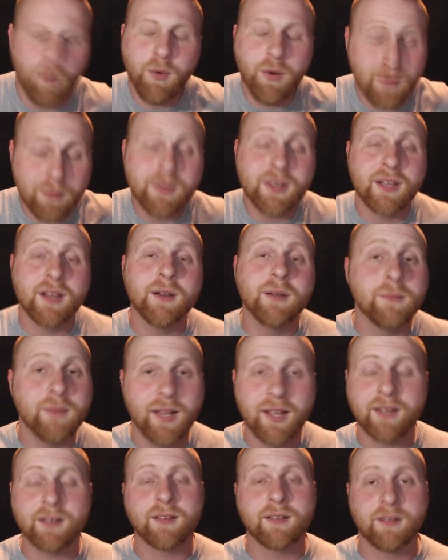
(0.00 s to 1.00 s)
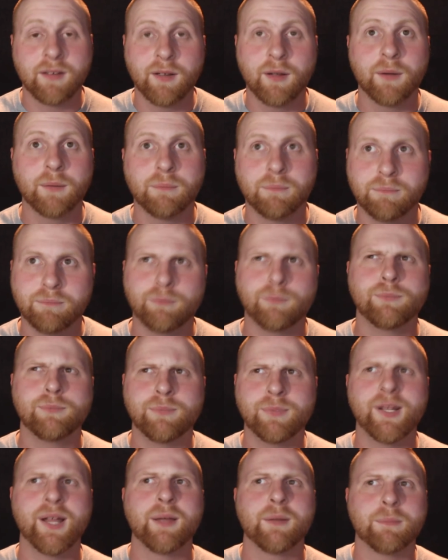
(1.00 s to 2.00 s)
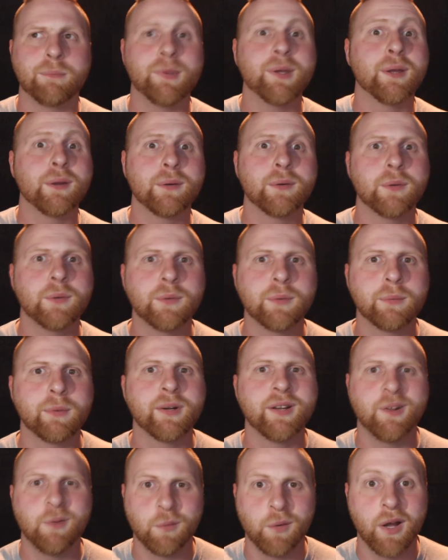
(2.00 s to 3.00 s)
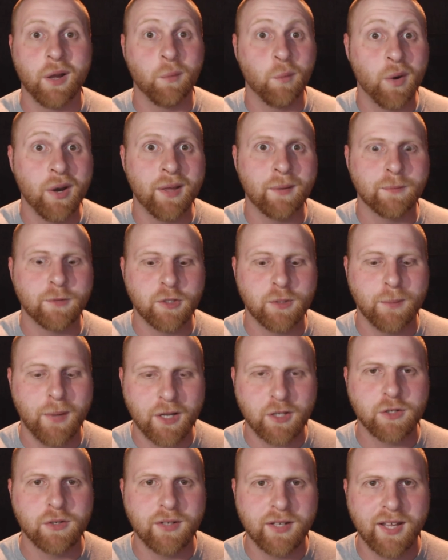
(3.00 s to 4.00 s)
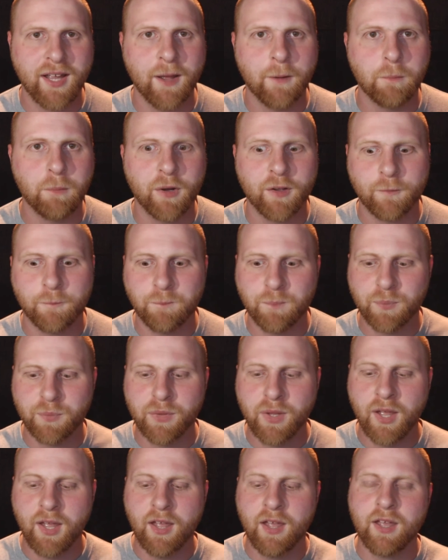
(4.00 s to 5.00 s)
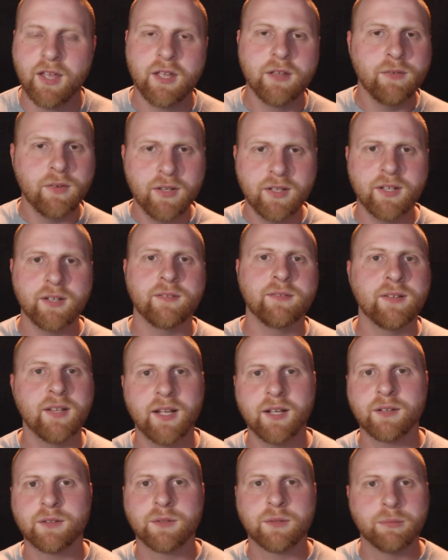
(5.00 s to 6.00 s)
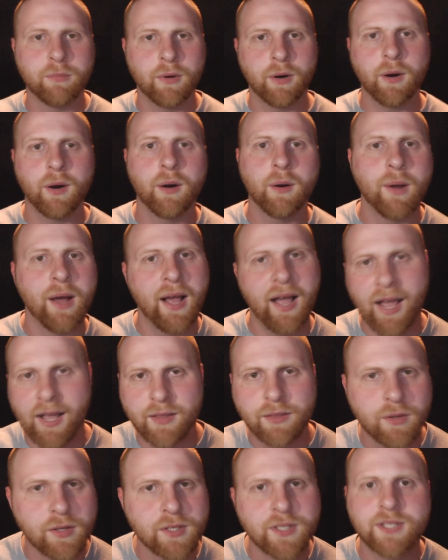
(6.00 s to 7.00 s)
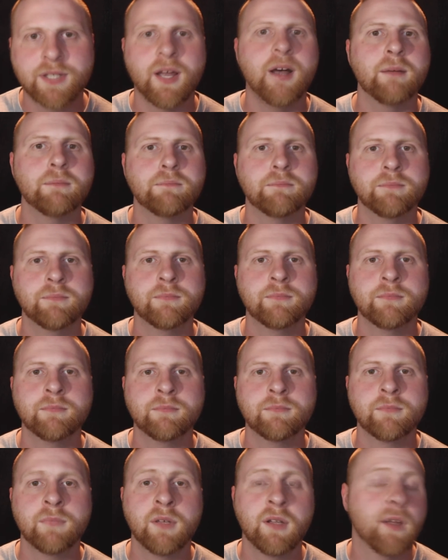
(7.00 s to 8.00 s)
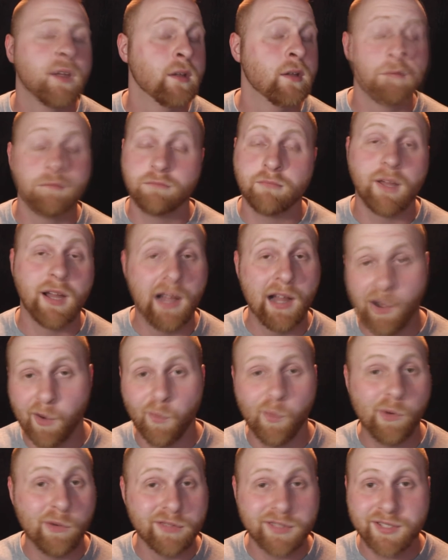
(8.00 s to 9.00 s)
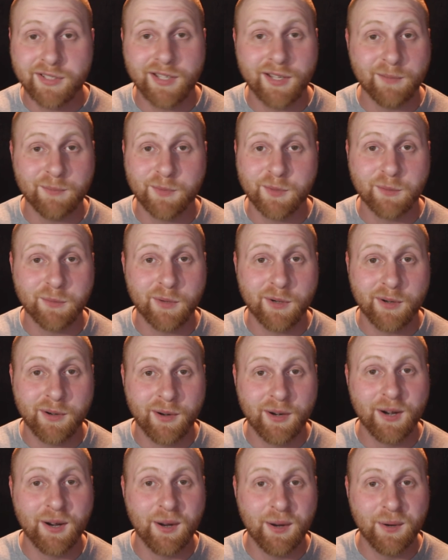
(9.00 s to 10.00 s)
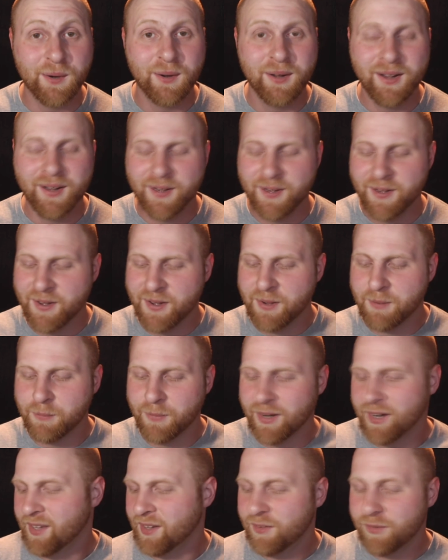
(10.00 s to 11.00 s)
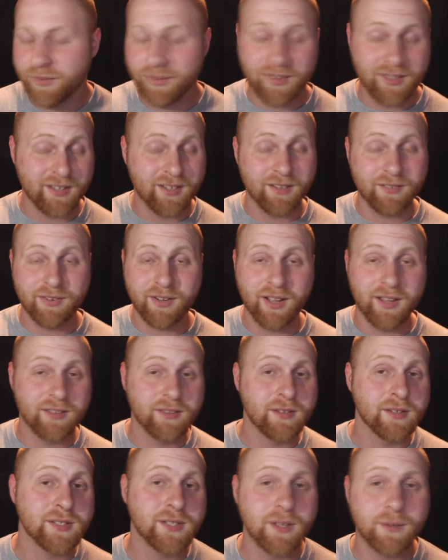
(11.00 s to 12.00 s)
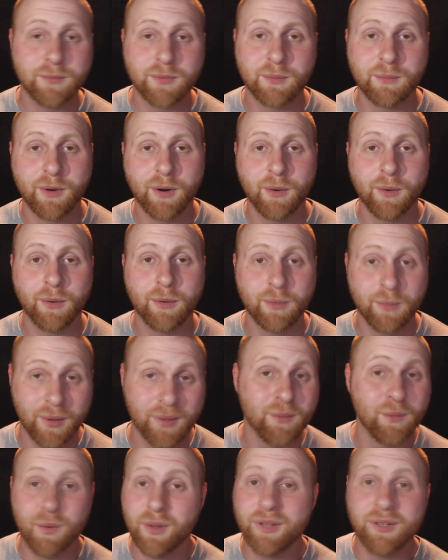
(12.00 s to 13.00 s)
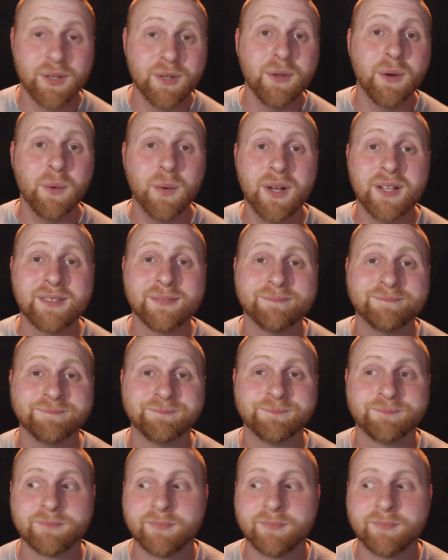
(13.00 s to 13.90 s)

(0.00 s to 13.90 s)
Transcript: I want to become like a bigger YouTuber than when I actually am. But even if like tomorrow I had to stop, I won't stop tomorrow. But even if I had to stop tomorrow, well, you know what?